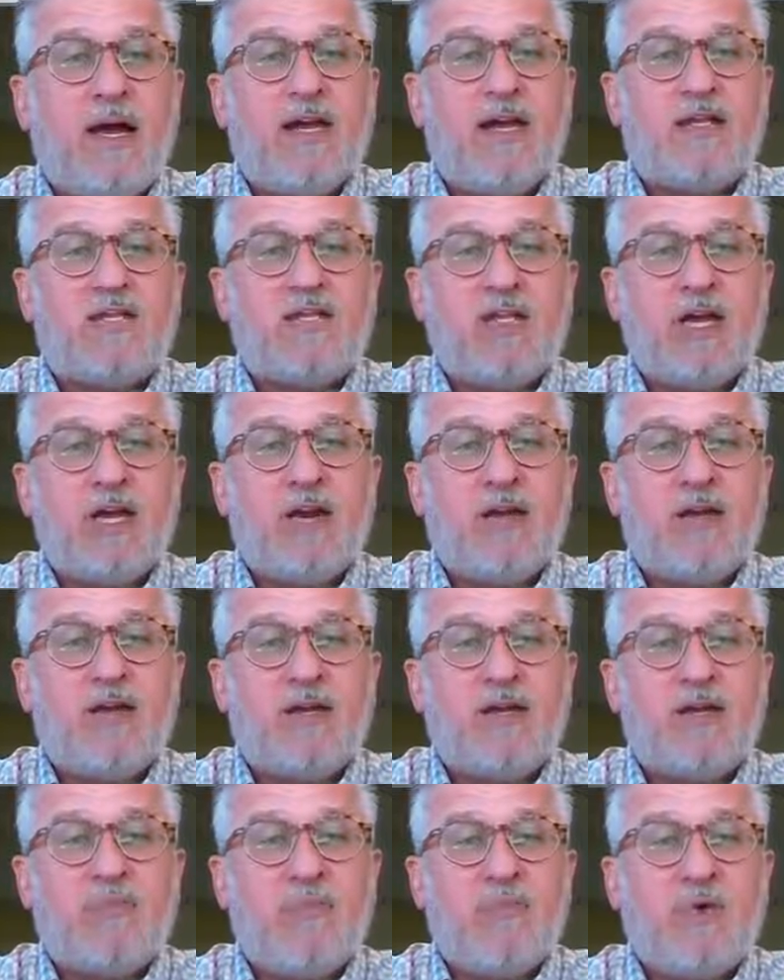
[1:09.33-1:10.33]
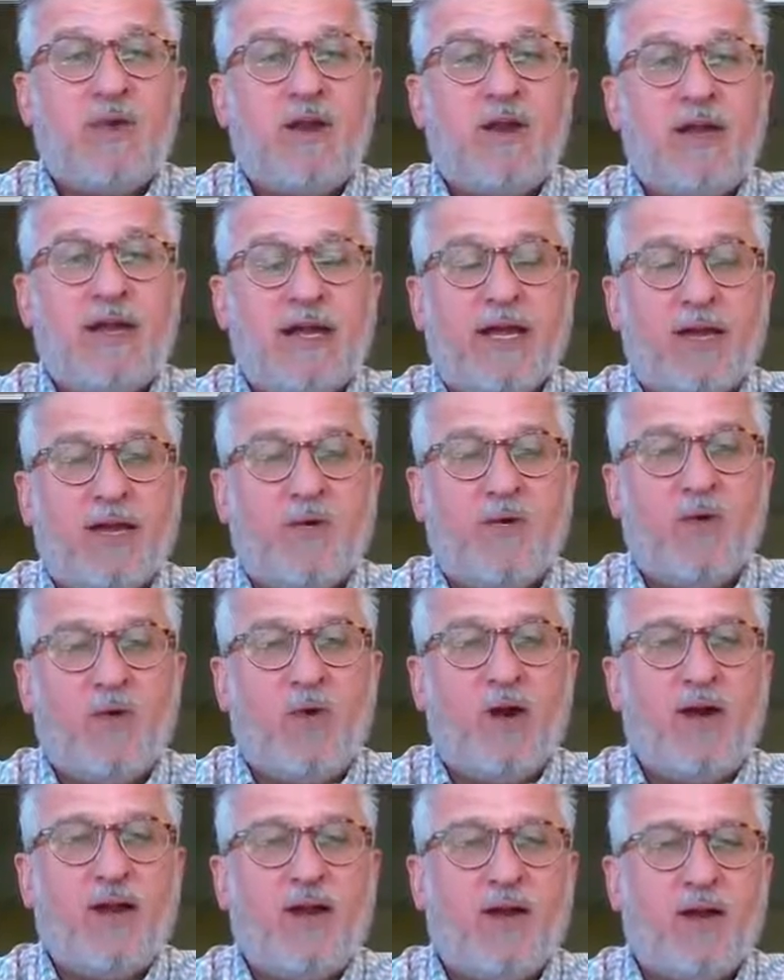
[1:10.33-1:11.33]
Hi, Cherry. Good morning.
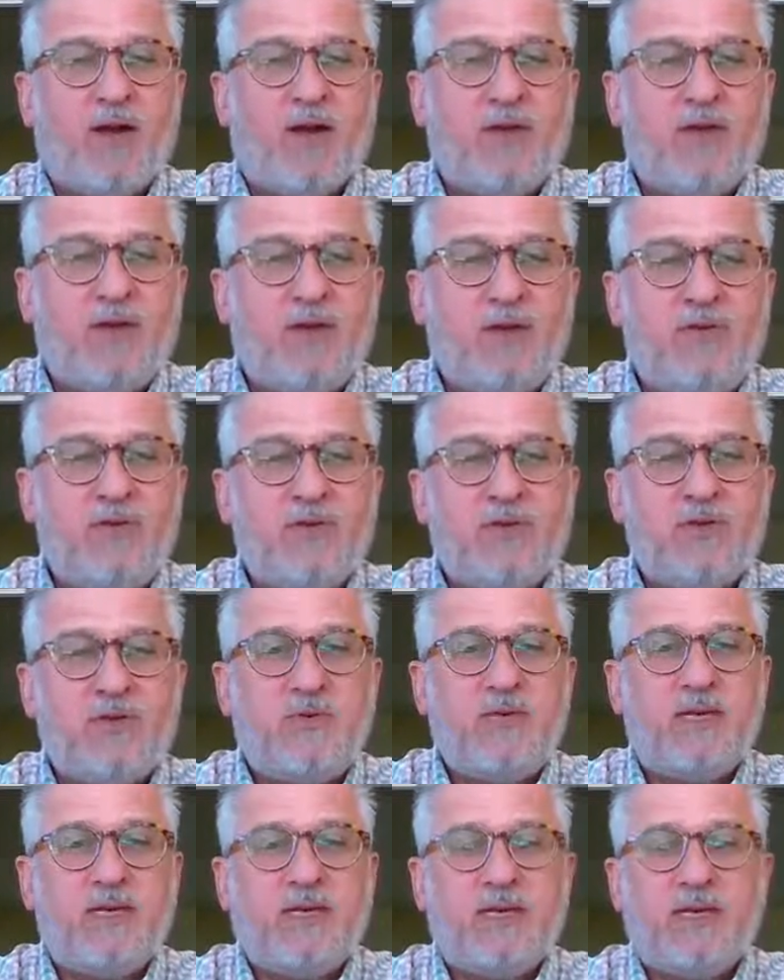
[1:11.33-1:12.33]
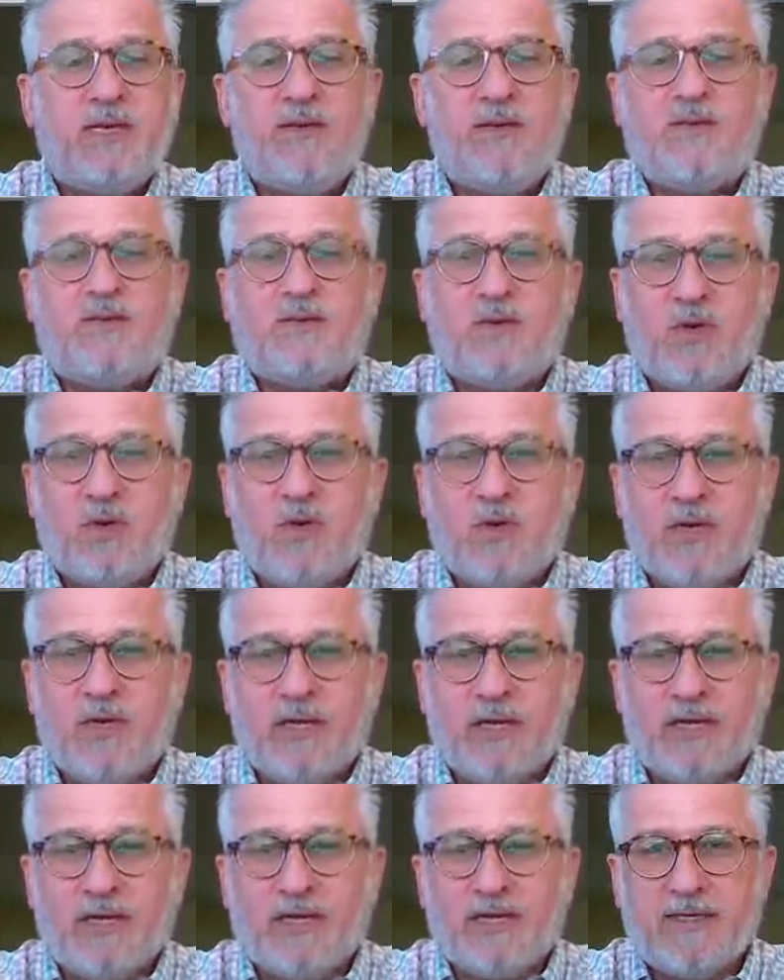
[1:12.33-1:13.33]
What are you doing in
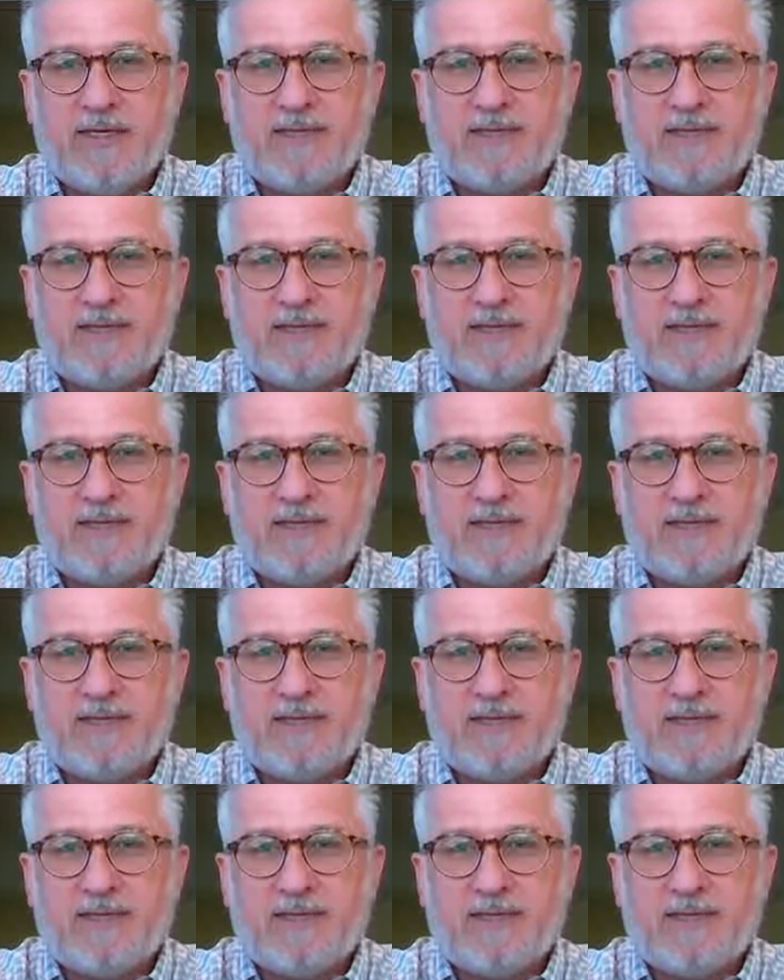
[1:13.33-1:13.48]
Florida?